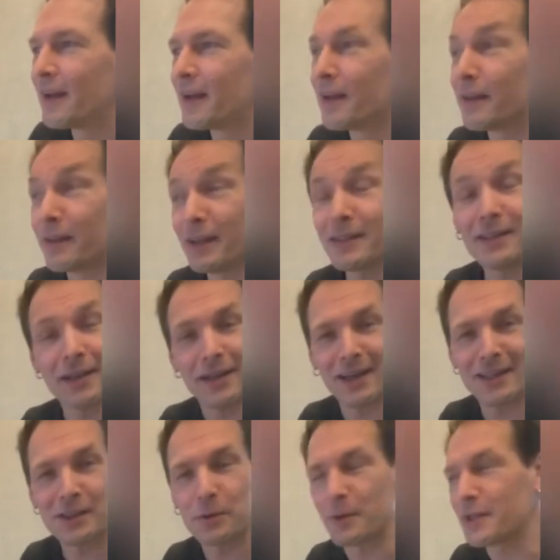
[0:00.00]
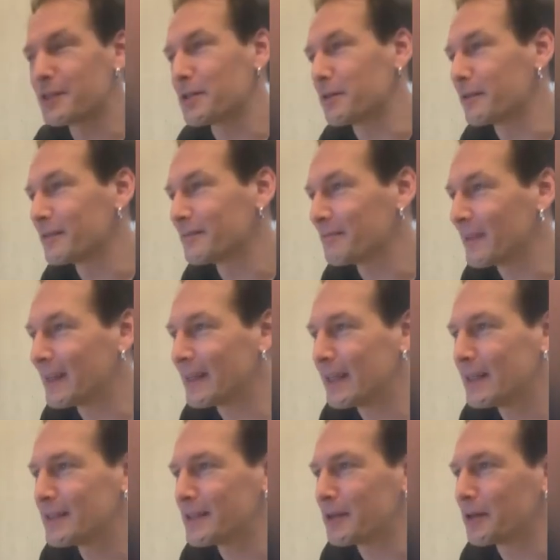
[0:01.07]
These are nice questions and
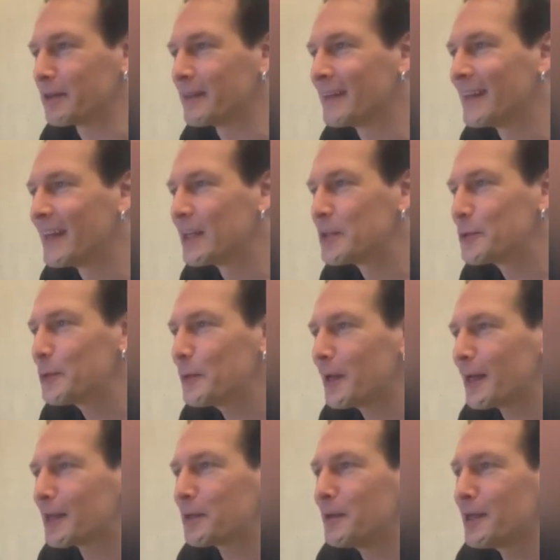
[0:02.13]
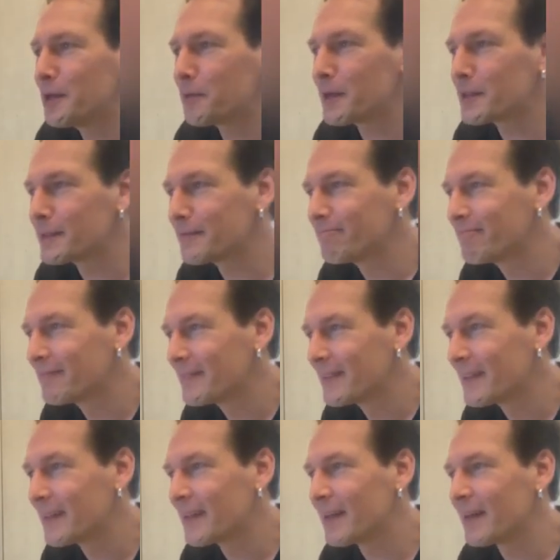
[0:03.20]
easier. Do you like licorice
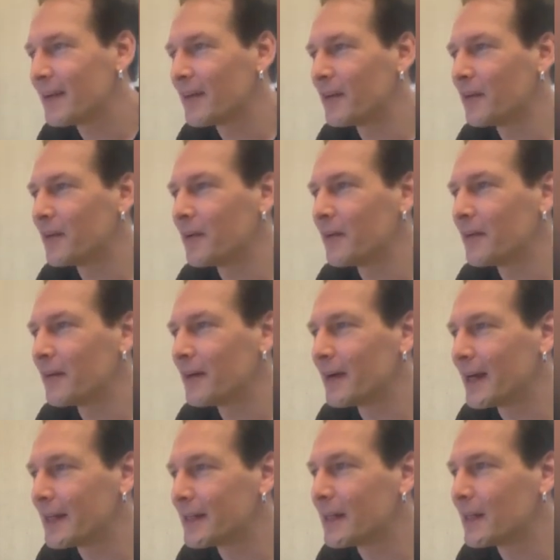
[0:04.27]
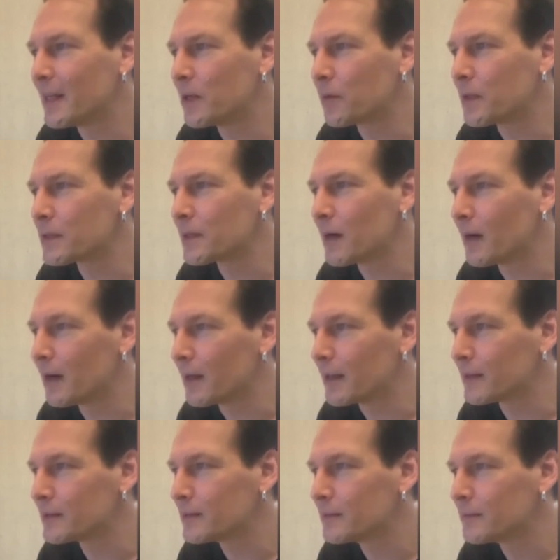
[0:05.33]
and licorice
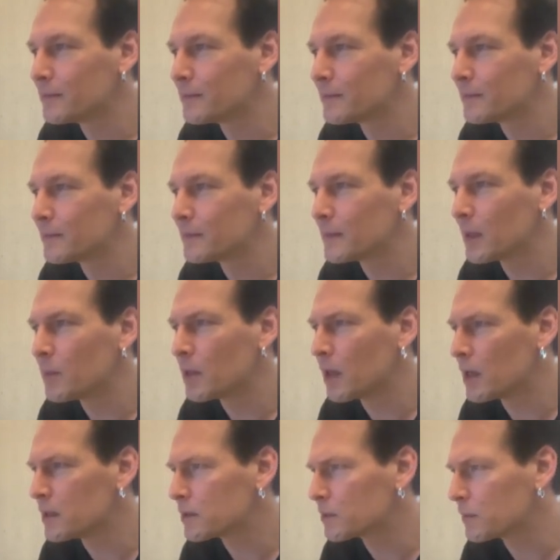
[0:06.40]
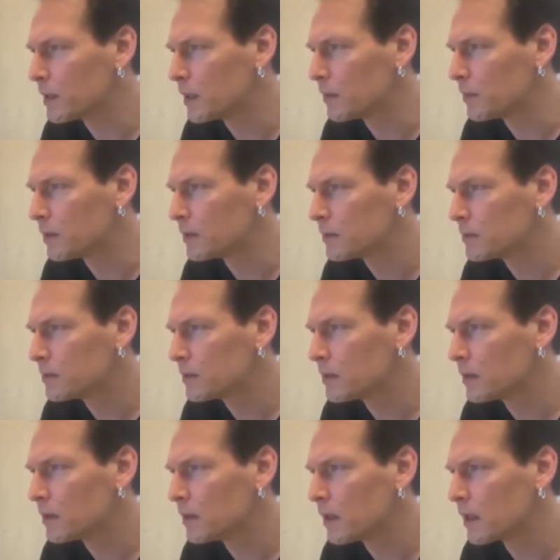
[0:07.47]
ice? I mean ice cream,
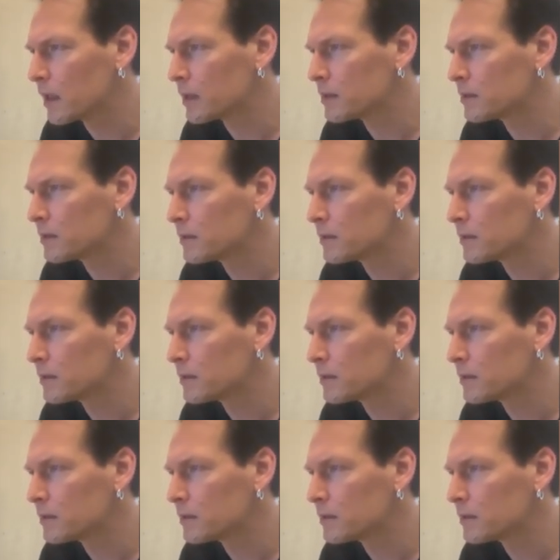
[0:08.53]
I guess.